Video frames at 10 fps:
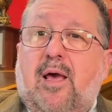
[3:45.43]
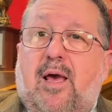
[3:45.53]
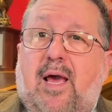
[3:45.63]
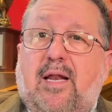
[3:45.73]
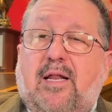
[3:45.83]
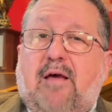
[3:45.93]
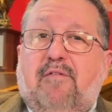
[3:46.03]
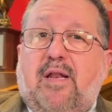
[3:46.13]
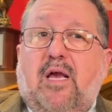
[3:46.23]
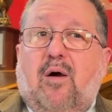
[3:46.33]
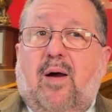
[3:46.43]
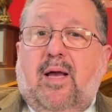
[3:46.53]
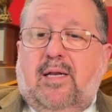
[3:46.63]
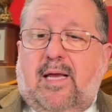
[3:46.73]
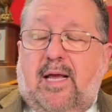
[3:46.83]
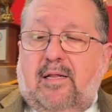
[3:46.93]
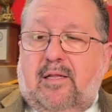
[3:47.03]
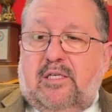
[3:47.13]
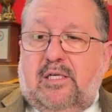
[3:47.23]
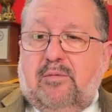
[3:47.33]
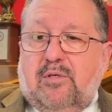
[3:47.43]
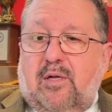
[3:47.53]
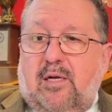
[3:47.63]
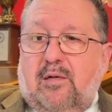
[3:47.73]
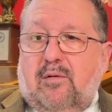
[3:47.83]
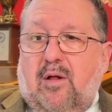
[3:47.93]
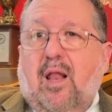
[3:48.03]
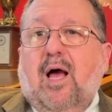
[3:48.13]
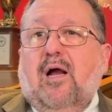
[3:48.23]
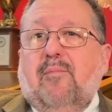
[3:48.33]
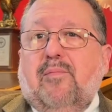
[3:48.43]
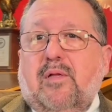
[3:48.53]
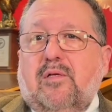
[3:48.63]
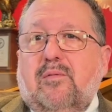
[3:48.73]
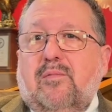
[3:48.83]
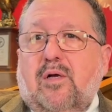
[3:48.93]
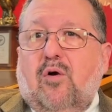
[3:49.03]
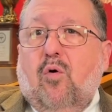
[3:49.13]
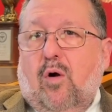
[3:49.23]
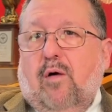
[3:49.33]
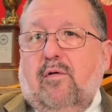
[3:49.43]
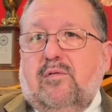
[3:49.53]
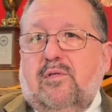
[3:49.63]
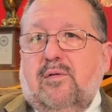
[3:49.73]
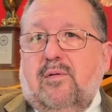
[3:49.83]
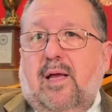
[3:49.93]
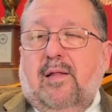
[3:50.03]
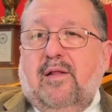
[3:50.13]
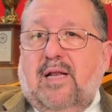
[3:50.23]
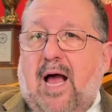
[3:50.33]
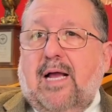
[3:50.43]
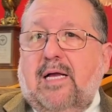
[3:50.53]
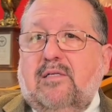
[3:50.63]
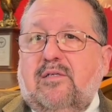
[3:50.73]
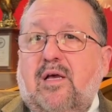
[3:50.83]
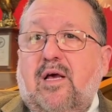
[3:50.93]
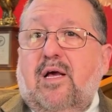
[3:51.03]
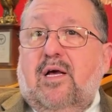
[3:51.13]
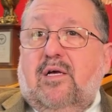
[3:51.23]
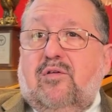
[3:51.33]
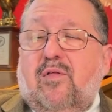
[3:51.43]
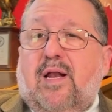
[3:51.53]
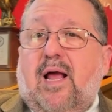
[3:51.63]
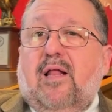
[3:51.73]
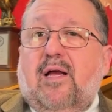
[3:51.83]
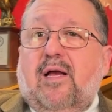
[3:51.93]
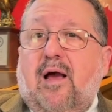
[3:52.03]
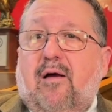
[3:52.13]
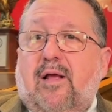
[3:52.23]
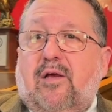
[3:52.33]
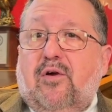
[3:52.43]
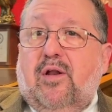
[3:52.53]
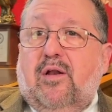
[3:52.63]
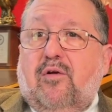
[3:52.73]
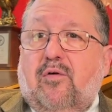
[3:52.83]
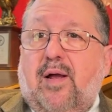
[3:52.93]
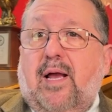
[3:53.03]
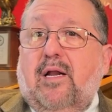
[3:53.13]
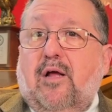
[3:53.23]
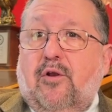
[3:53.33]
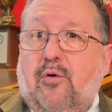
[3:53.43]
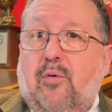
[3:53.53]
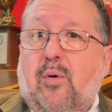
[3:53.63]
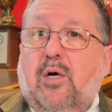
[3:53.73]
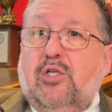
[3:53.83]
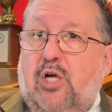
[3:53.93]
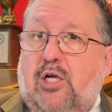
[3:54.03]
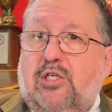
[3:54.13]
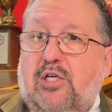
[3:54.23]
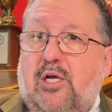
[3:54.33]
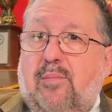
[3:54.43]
And in that video, I indicated that she was going to clog up the courts and the dockets so that Allegan County could create a new judgeship.